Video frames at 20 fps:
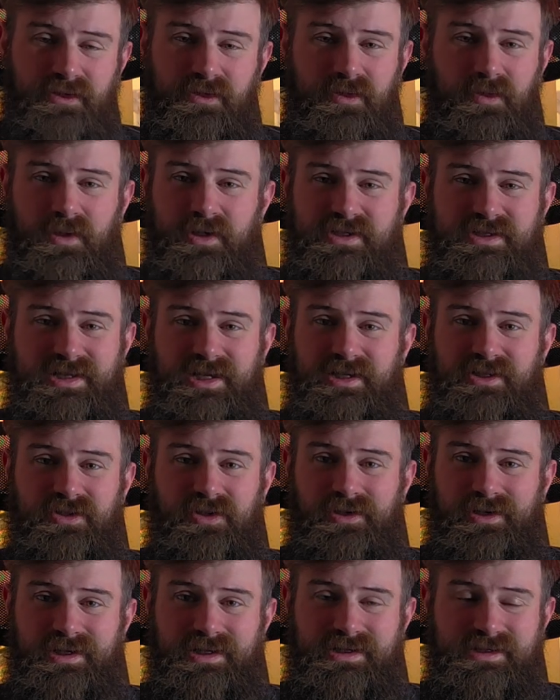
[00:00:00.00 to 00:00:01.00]
I don't know what
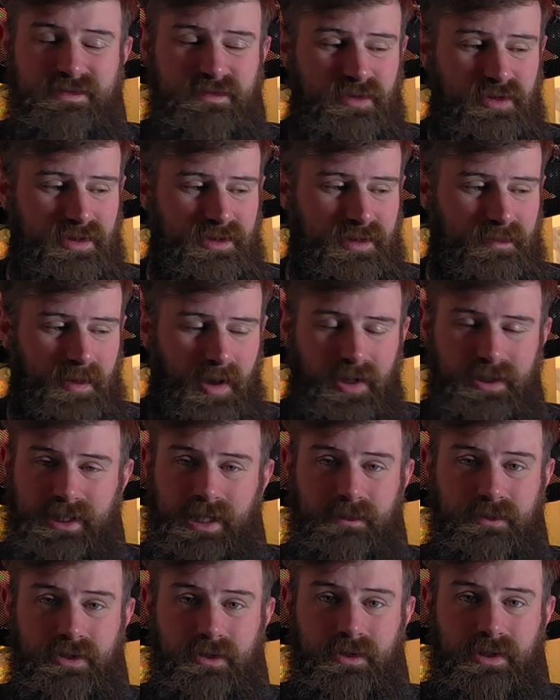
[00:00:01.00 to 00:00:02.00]
TikTok is, but
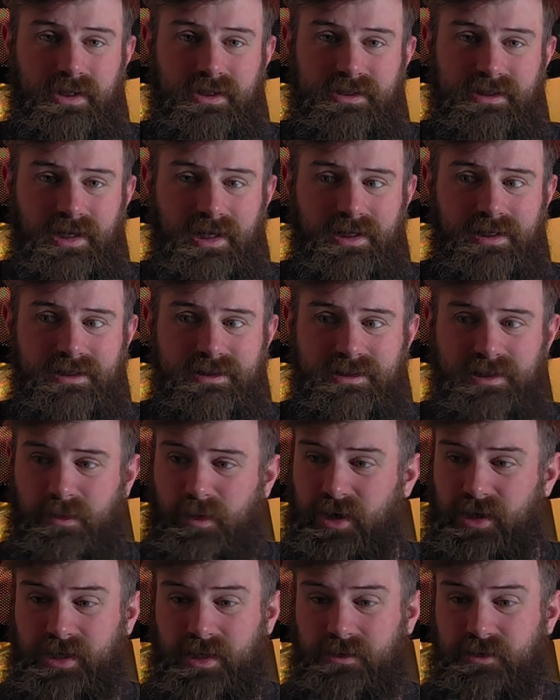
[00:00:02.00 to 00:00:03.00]
apparently I'm doing it, and
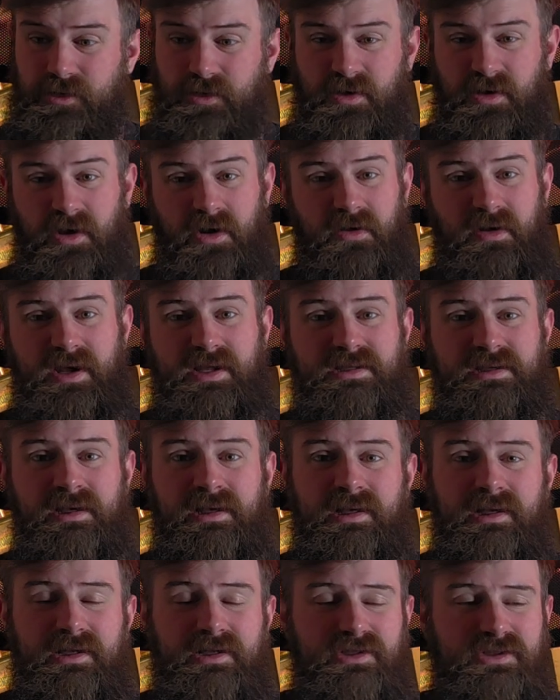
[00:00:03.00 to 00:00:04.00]
apparently I'm doing it all right.
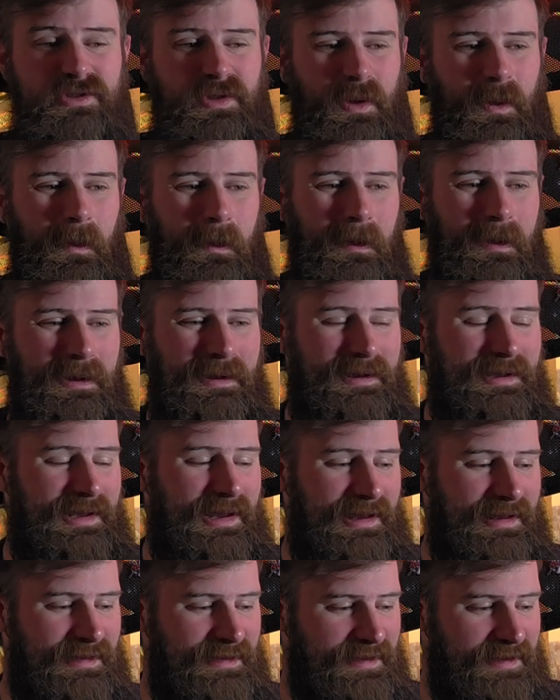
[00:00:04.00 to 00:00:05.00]
So
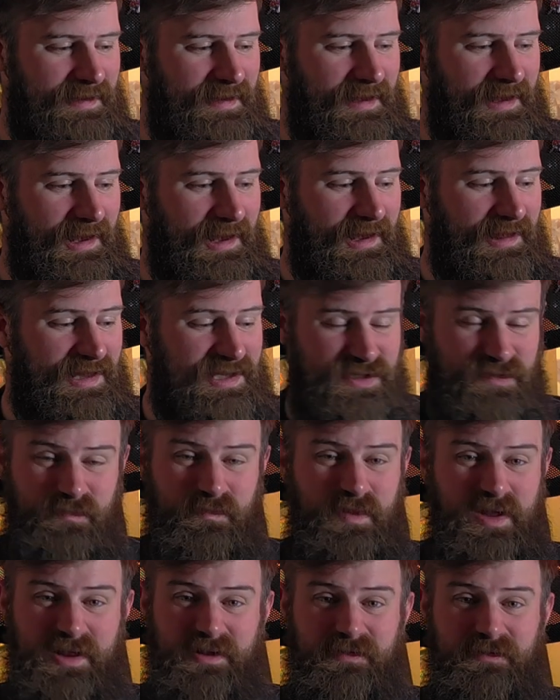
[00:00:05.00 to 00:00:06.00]
yeah, that's
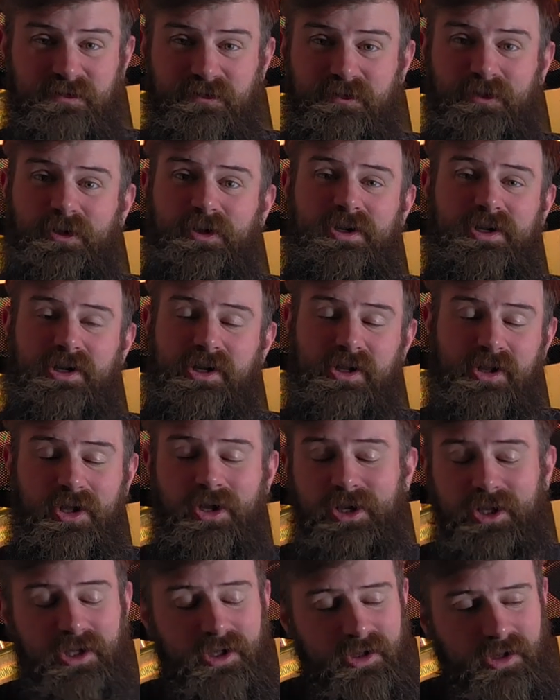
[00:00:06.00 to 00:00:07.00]
been fun and a
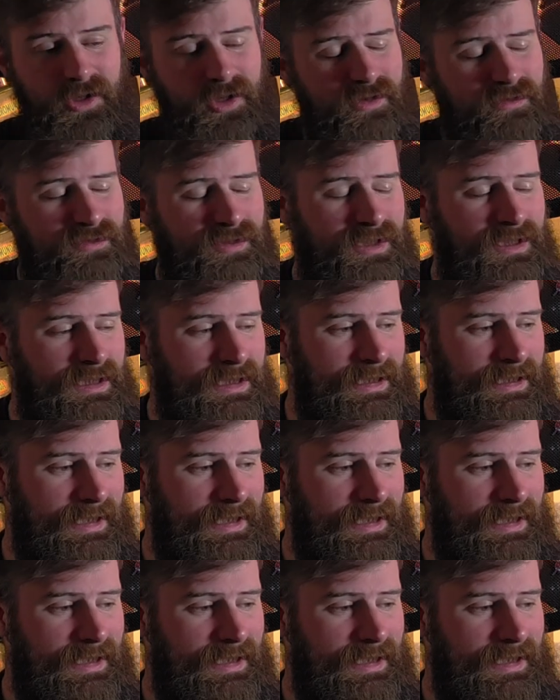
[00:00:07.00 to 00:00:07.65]
learning curve.